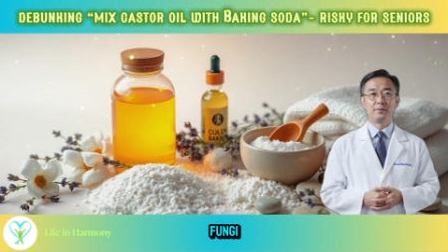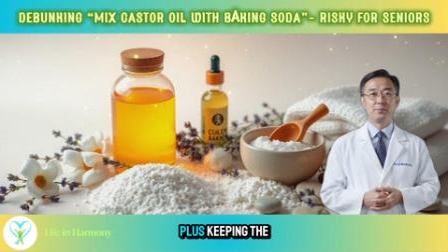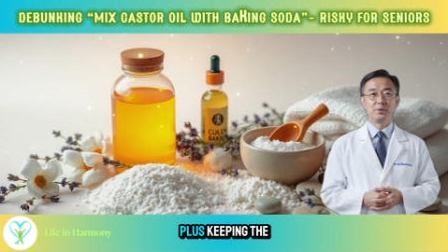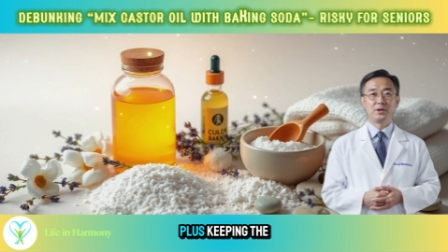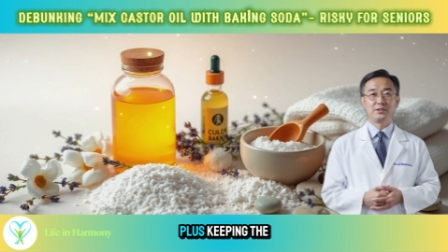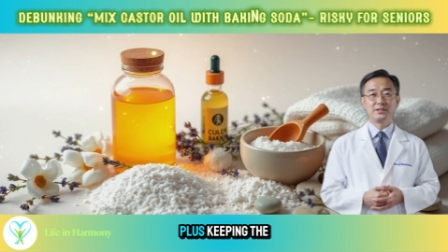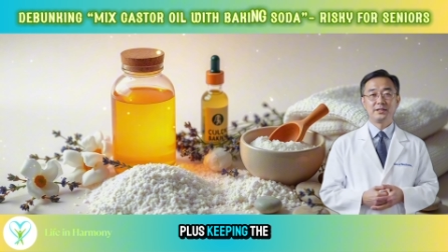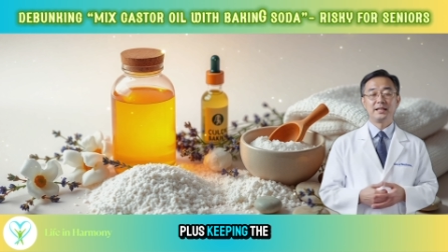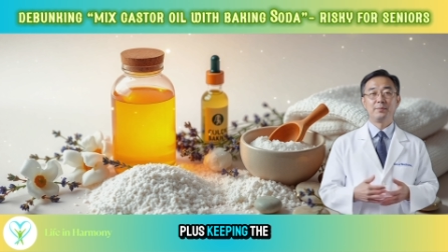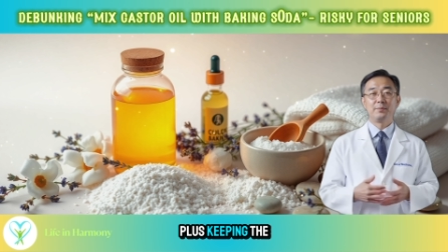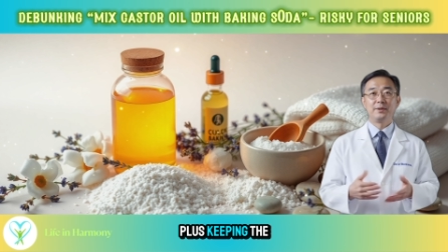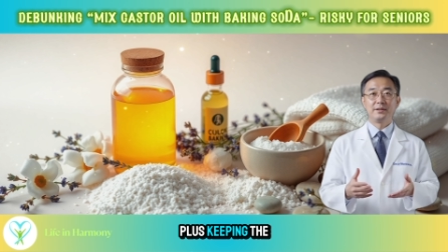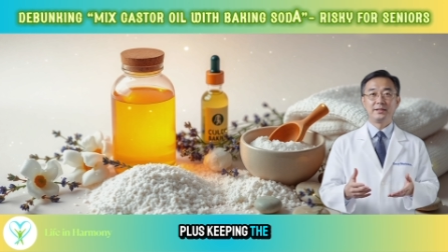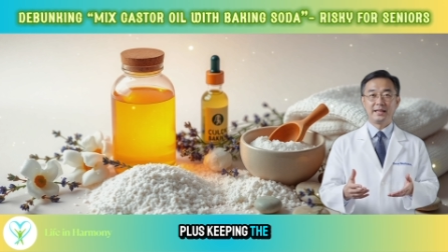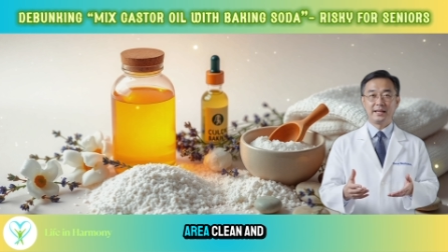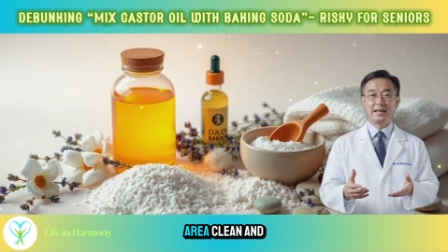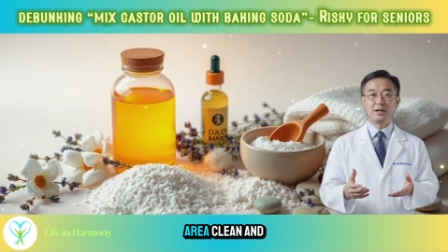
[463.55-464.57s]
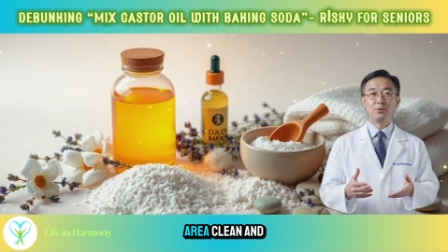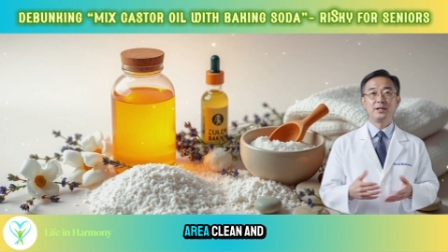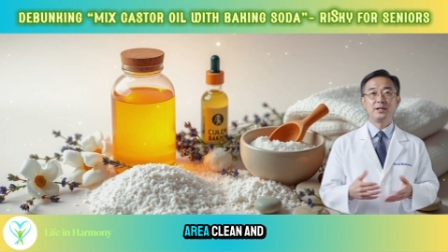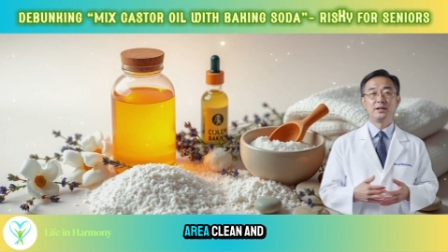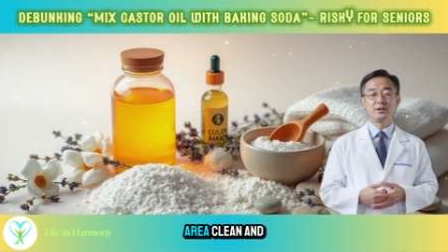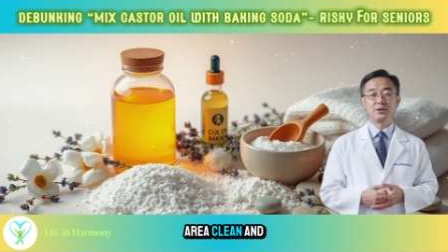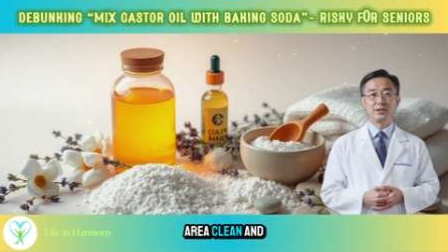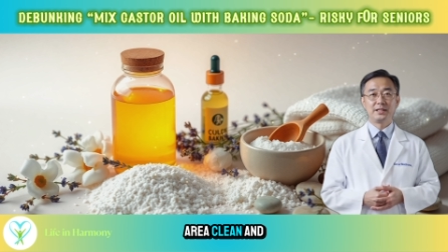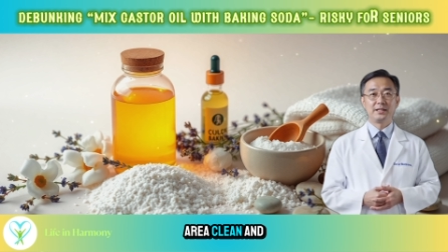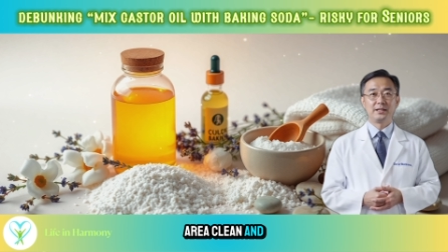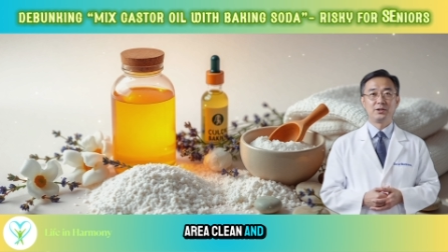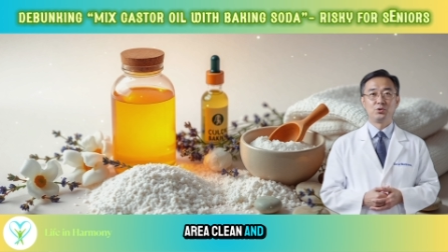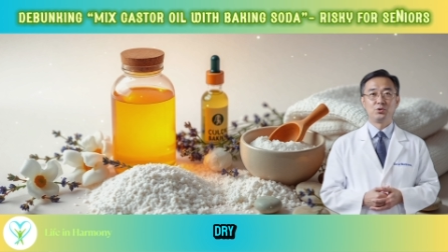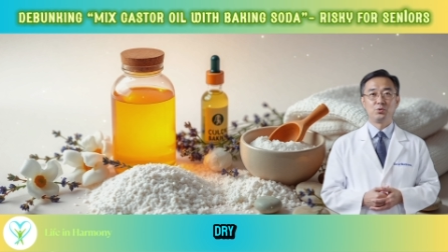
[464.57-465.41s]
plus keeping the area clean and